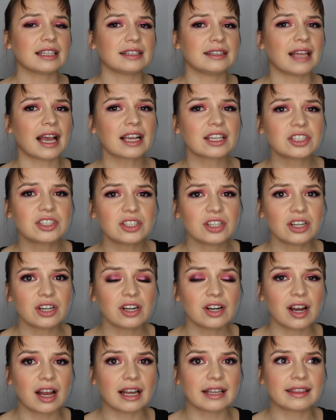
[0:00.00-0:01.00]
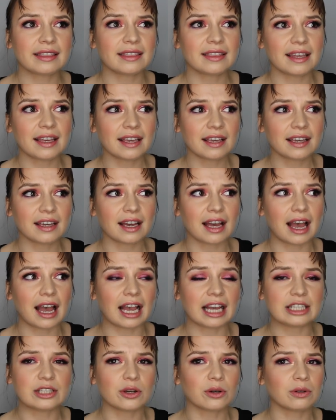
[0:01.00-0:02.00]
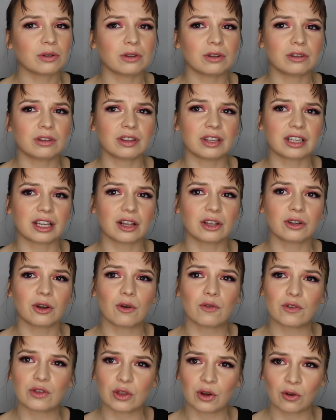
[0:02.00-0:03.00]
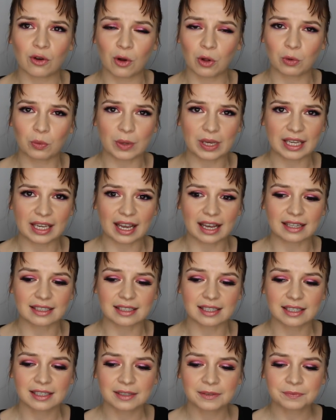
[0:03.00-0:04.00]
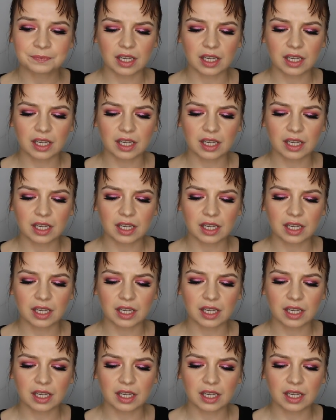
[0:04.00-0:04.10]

Next year, I don't think I'll go for the whole weekend.